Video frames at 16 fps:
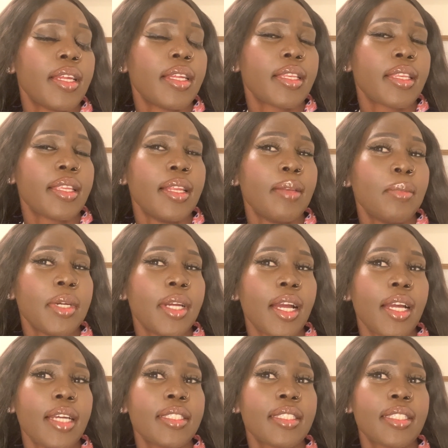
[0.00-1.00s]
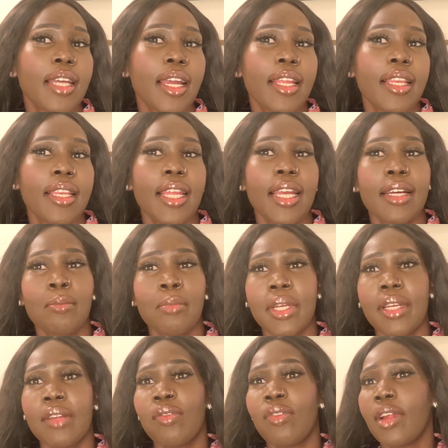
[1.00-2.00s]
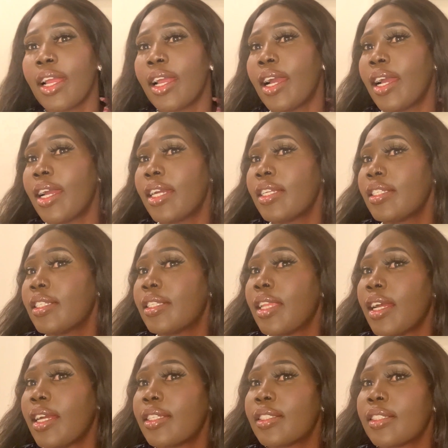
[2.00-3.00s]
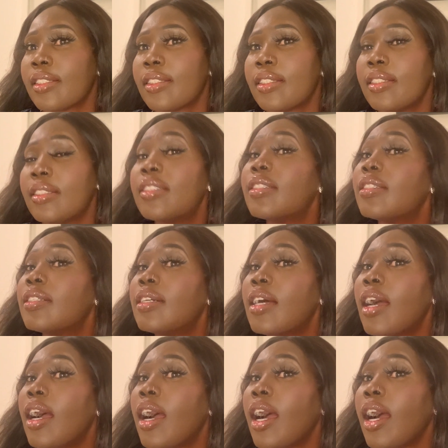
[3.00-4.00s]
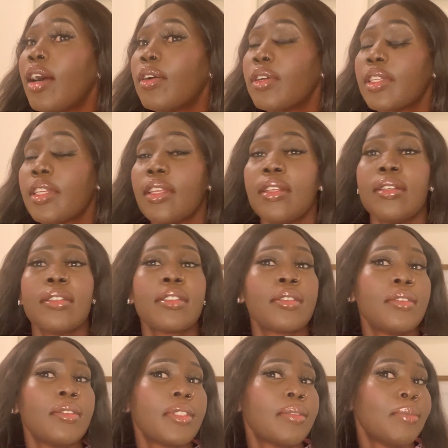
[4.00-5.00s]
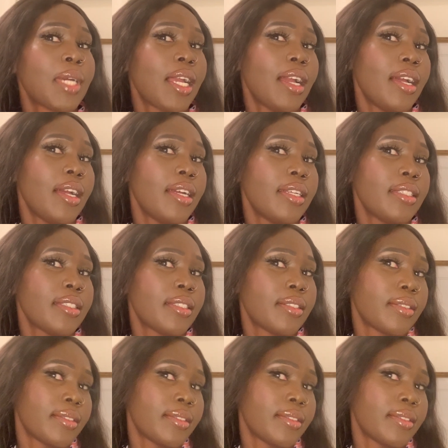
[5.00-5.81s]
Tell me guys, I like butterfly eyelashes. How it look with my eyes.